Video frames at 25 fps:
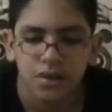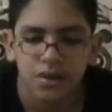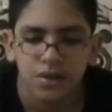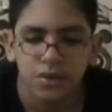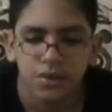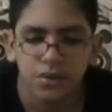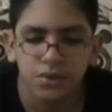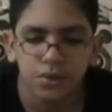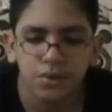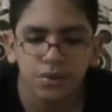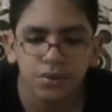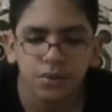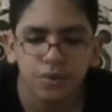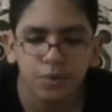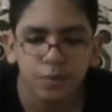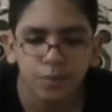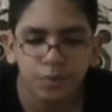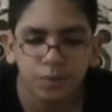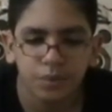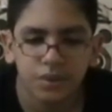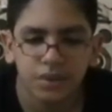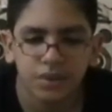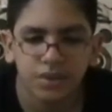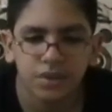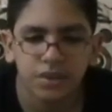You
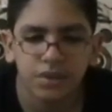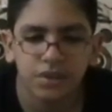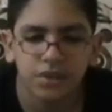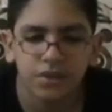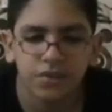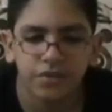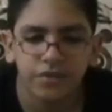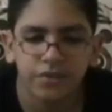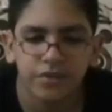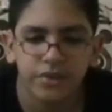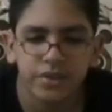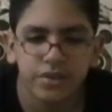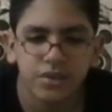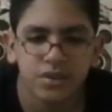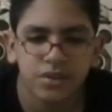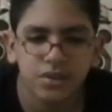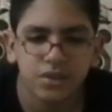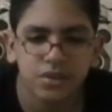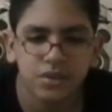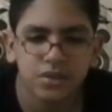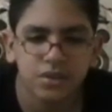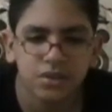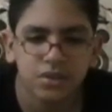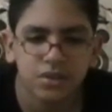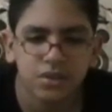completed the
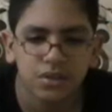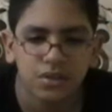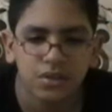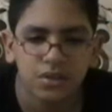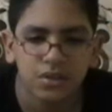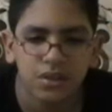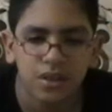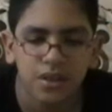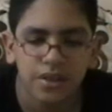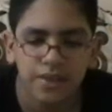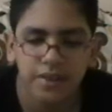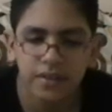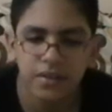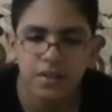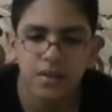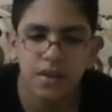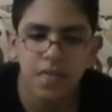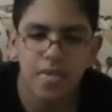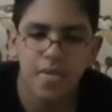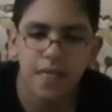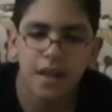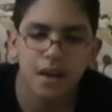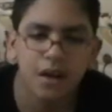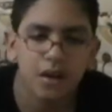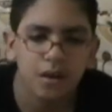first
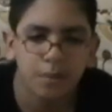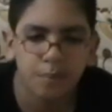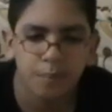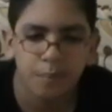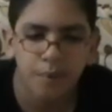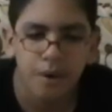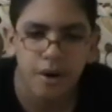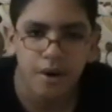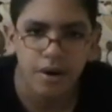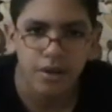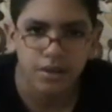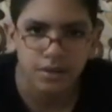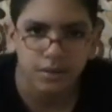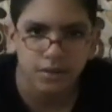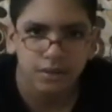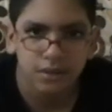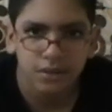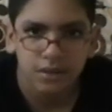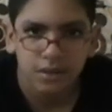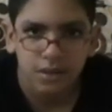part.